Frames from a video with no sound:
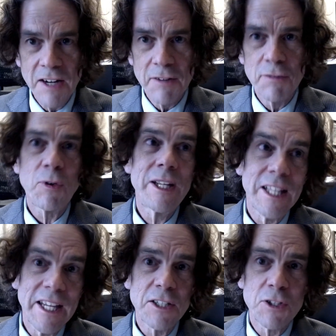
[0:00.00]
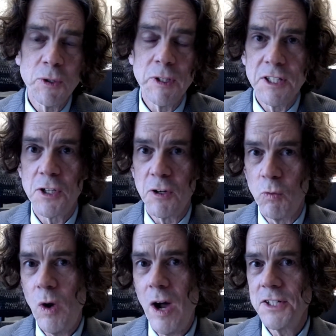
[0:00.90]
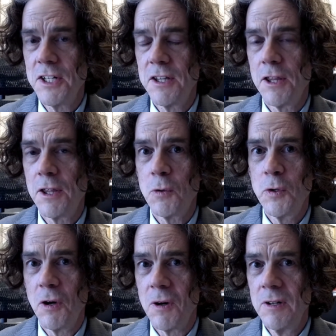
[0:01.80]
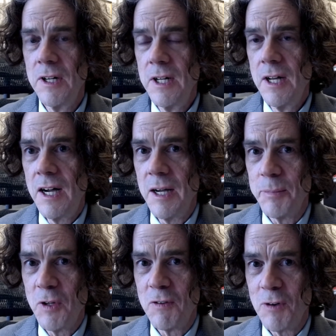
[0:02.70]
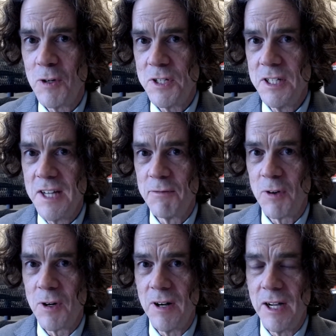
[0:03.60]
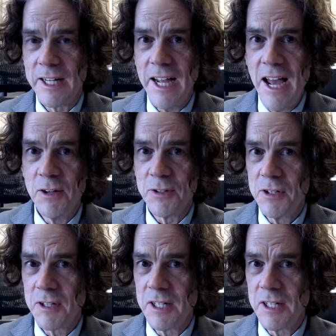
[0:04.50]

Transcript: get a free link to it that you can watch it through your University of Denver account.